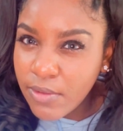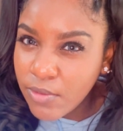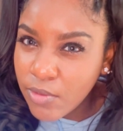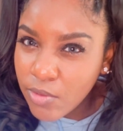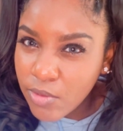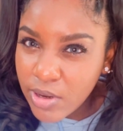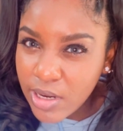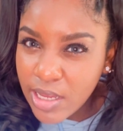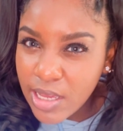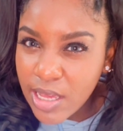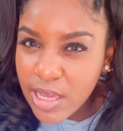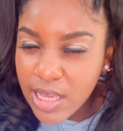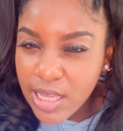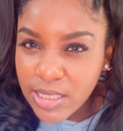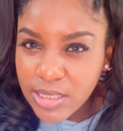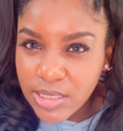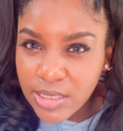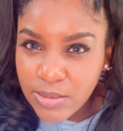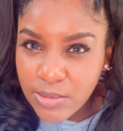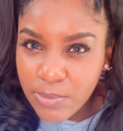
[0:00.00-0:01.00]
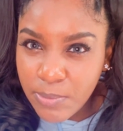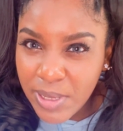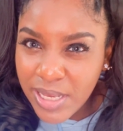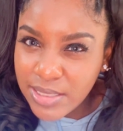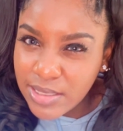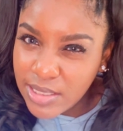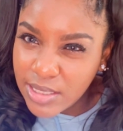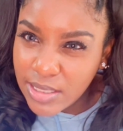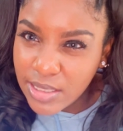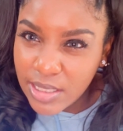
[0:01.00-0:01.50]
Korea is
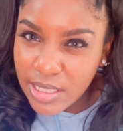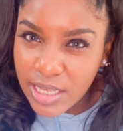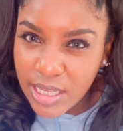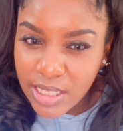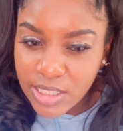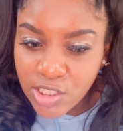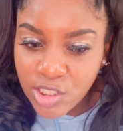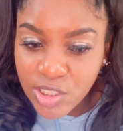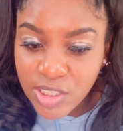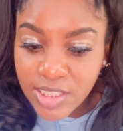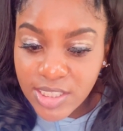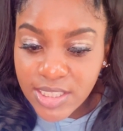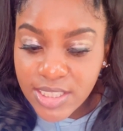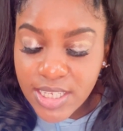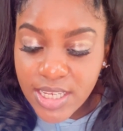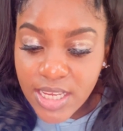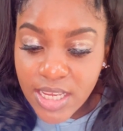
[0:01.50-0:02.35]
basically just